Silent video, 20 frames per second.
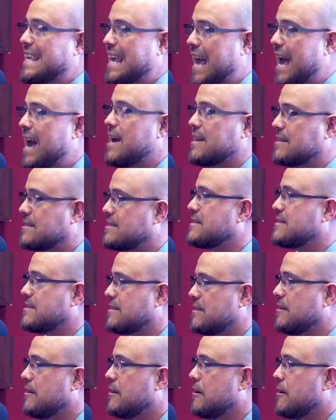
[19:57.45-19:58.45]
yes,
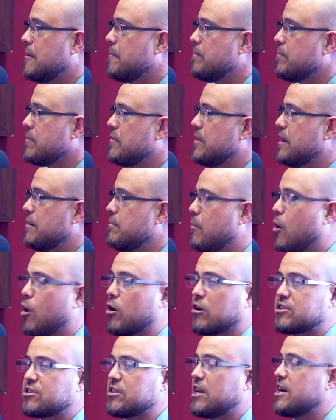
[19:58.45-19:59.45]
then
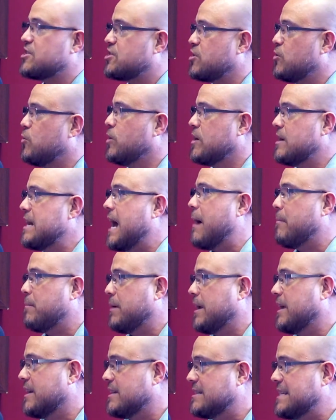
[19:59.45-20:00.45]
Mark Slusher would not
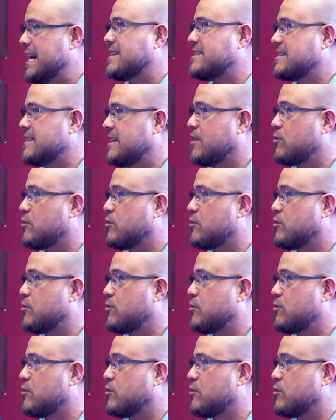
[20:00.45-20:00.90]
be at a Destiny